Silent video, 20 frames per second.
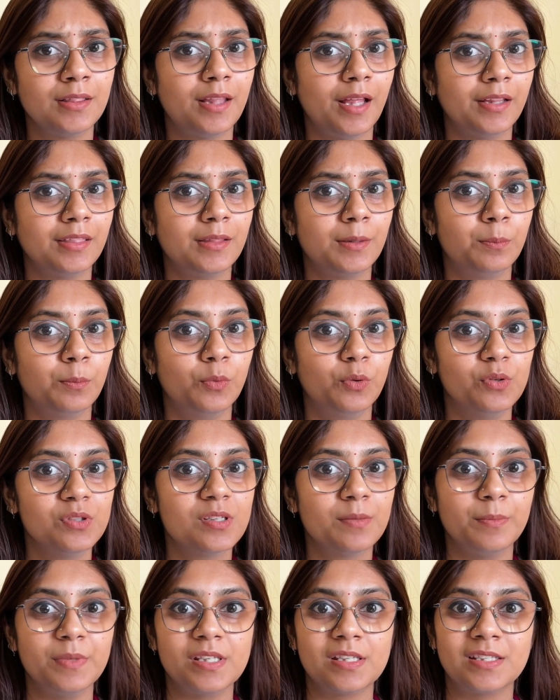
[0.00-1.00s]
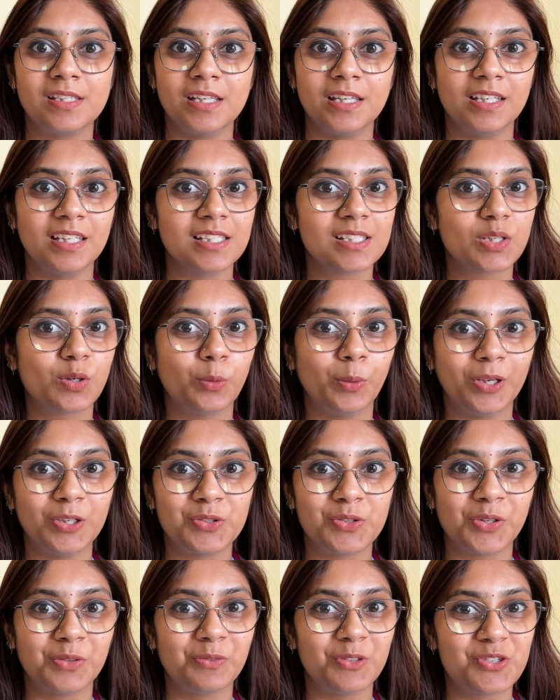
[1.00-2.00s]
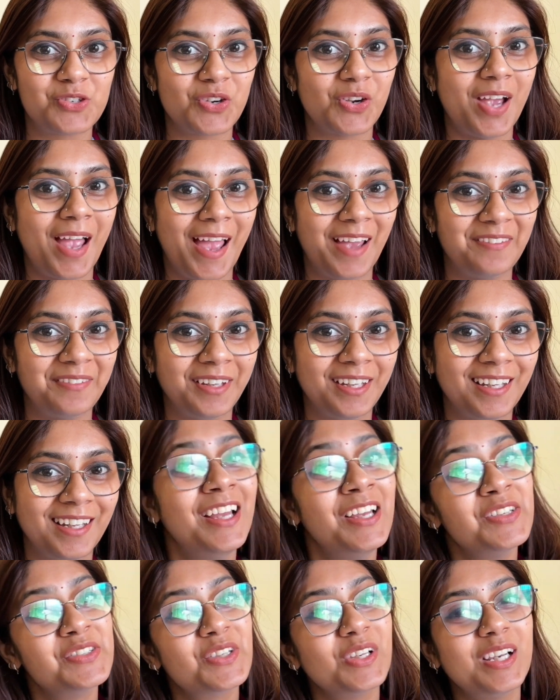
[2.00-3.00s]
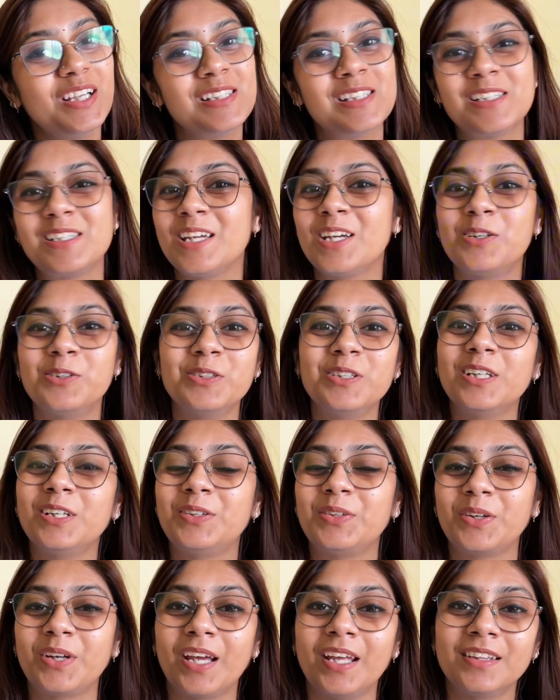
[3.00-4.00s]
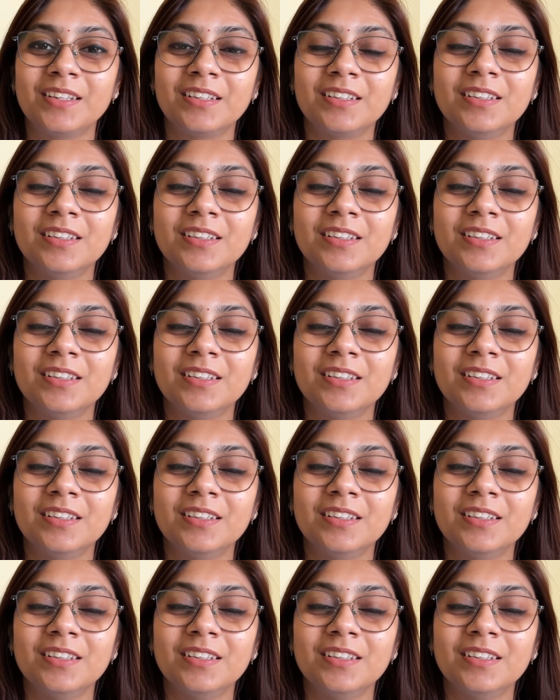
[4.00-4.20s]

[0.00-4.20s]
that the most mysterious question which you're having? So let's decode it together.